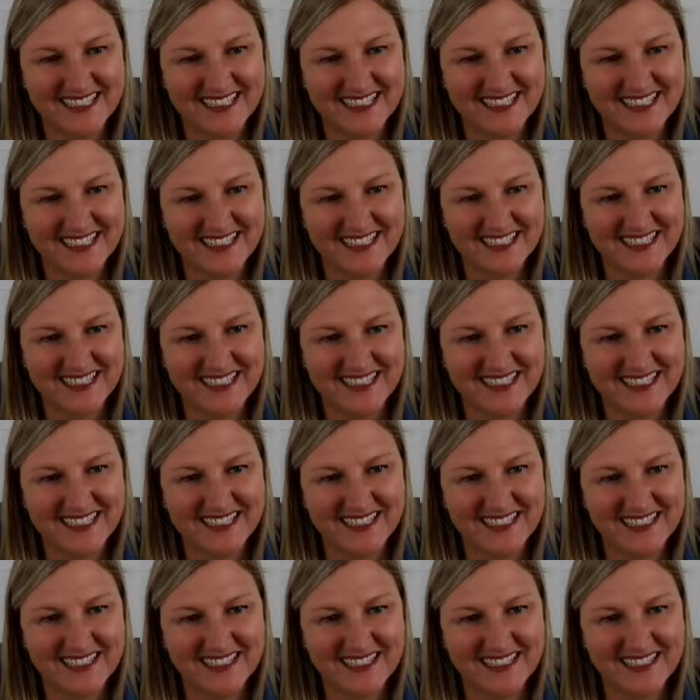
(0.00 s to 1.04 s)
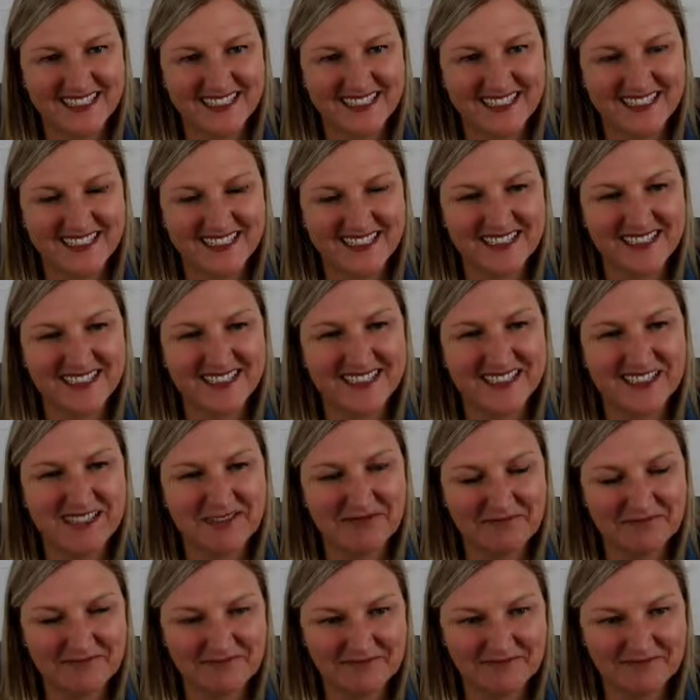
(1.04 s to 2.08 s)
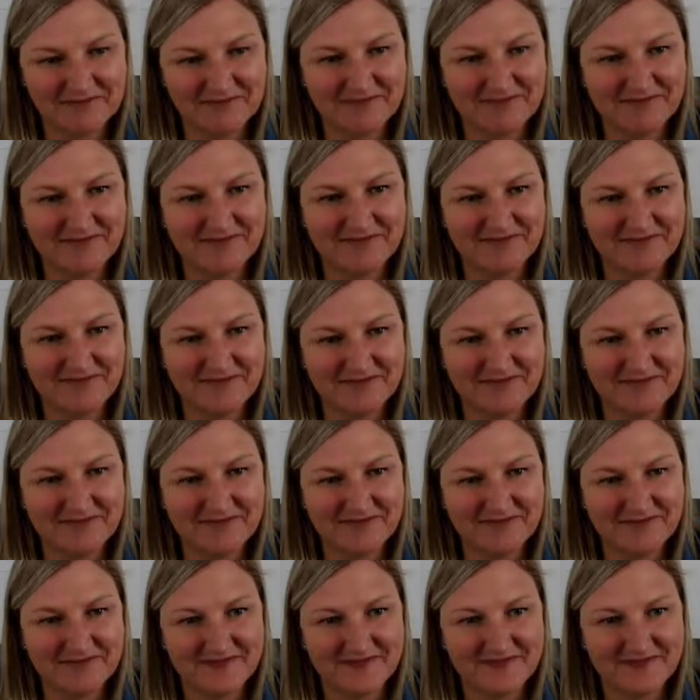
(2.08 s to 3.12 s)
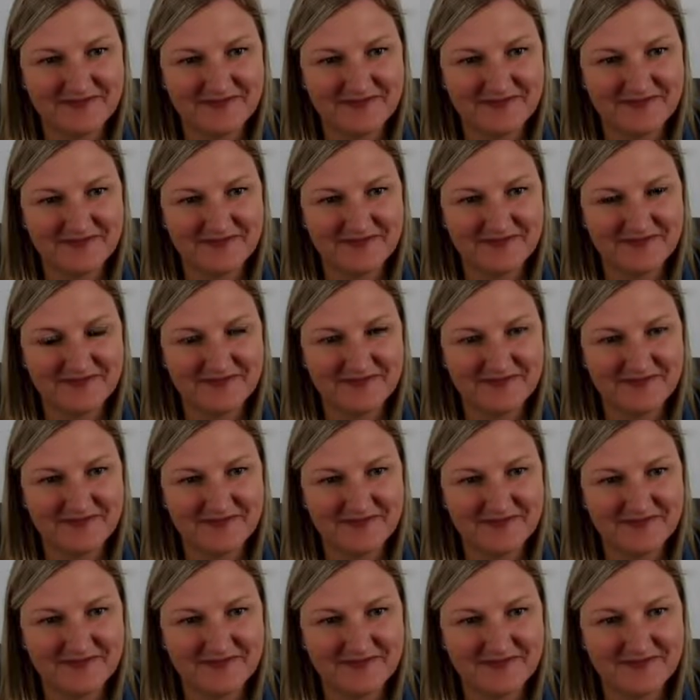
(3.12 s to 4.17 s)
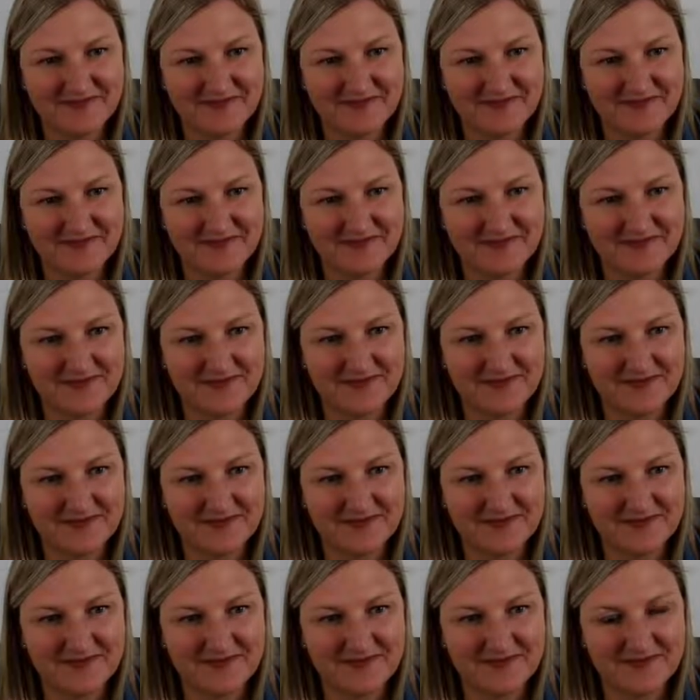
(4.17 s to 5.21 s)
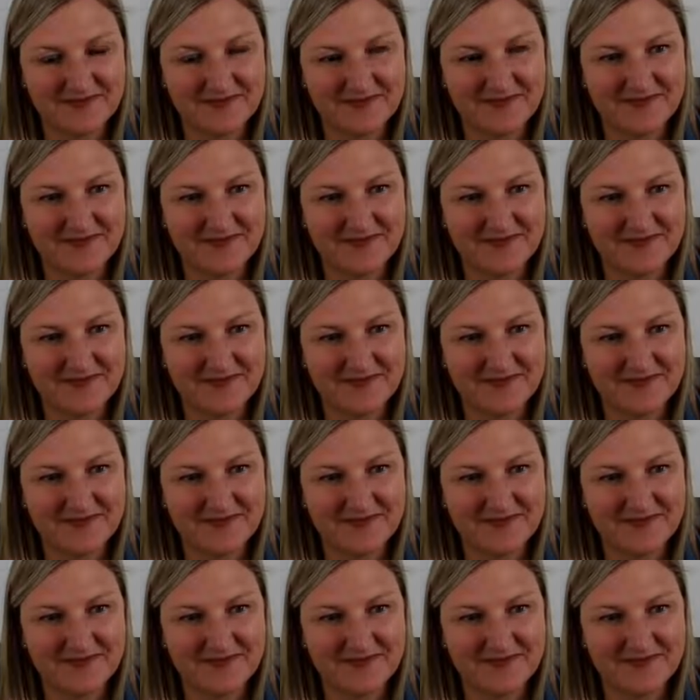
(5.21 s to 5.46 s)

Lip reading: (silent)